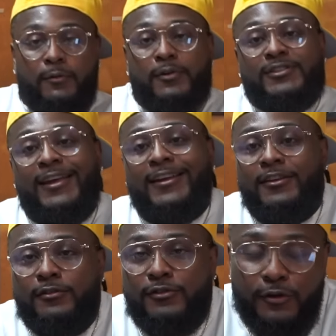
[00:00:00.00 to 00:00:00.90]
What's happening,
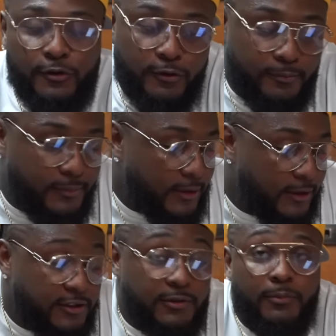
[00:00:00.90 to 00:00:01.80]
YouTube?
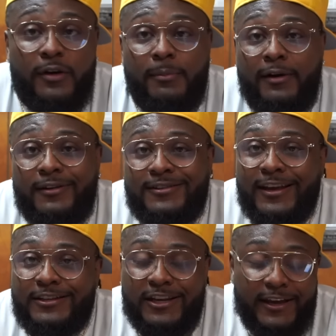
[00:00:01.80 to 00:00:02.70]
It's your boy
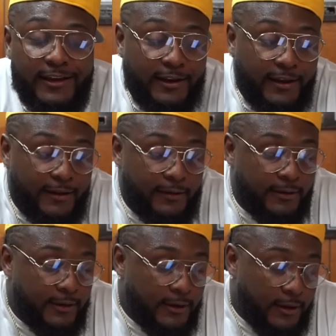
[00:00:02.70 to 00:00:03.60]
Bountytank checking in.
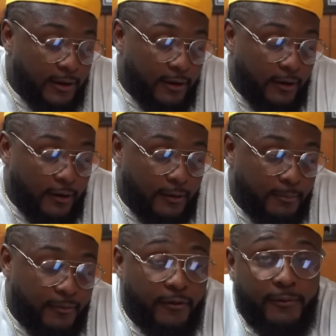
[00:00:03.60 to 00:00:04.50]

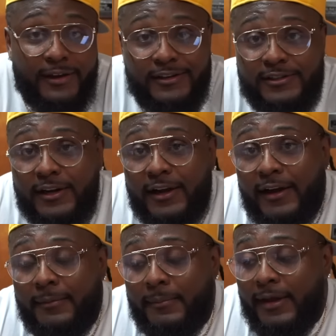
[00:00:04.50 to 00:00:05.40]
Before we get to the
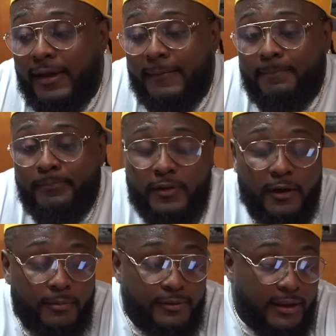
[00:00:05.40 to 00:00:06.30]
hunt, man, a
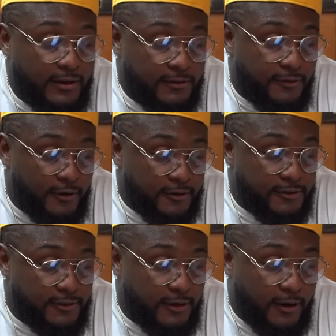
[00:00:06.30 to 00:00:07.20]
couple things
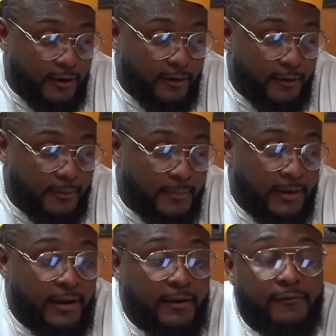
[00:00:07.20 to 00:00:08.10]
first.
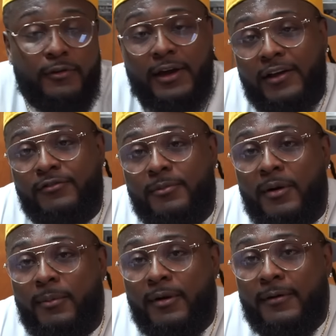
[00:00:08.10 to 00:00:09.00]
If you guys
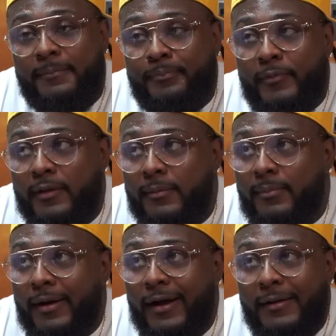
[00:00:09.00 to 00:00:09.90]
remember,
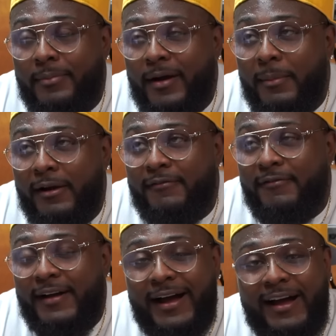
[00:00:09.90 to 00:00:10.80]
probably about
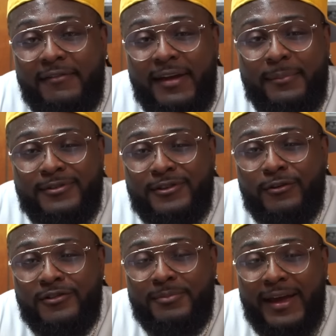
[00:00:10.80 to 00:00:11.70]
5
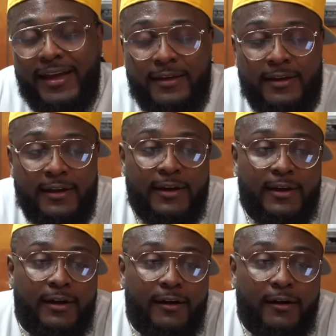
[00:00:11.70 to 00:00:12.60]
episodes back,
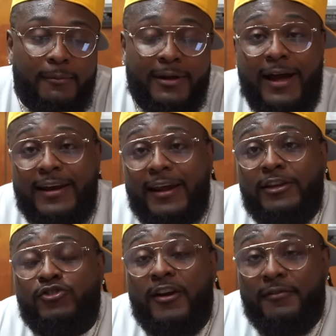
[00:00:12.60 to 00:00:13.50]
a guy
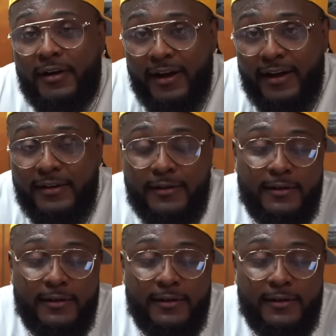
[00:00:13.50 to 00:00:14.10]
named Trayvon.